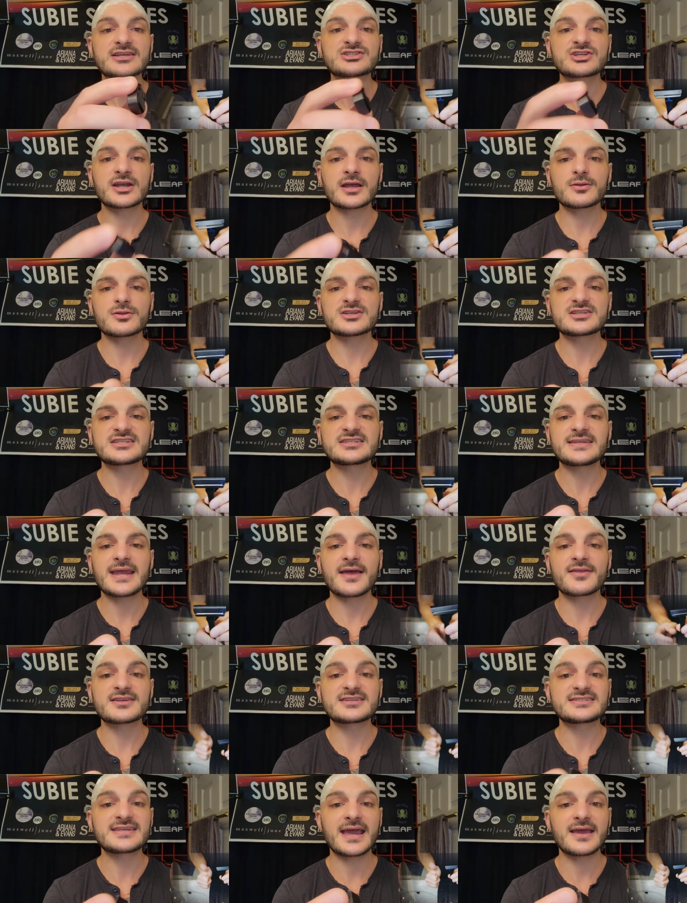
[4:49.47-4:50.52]
Check out this stand.
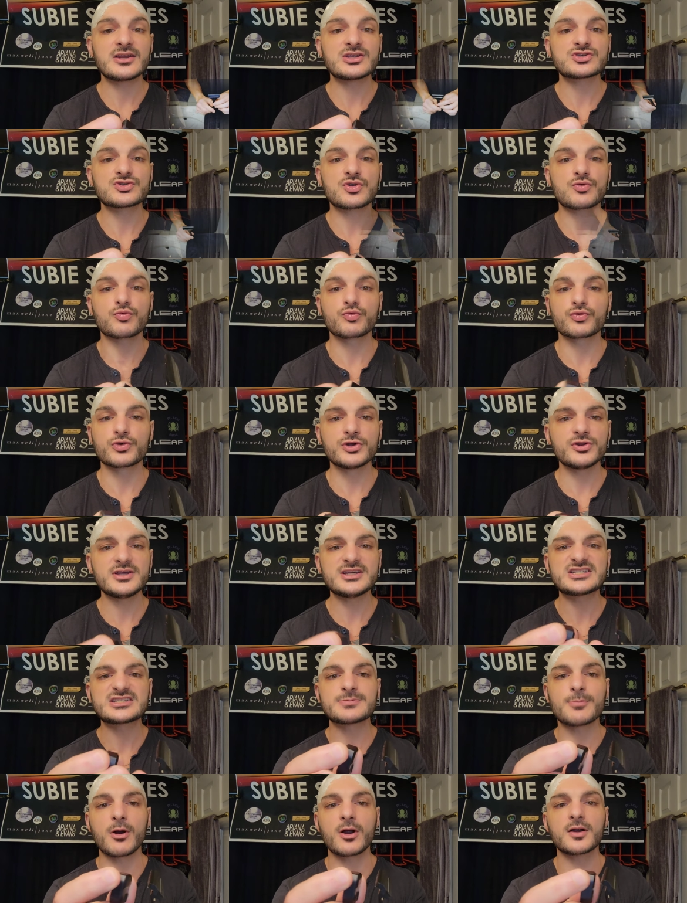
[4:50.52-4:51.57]
The stand is really
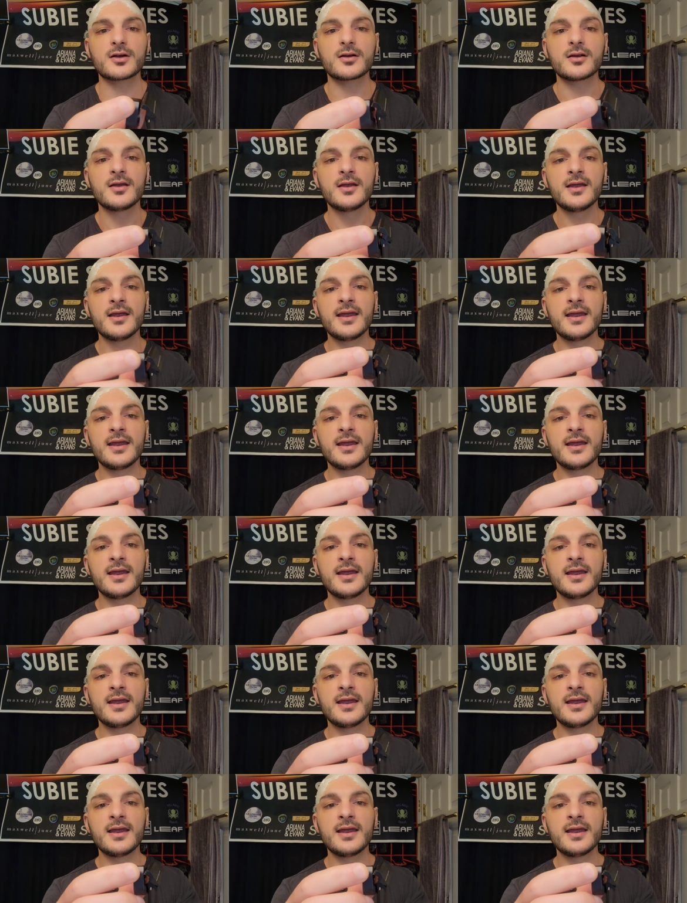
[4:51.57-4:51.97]
smart.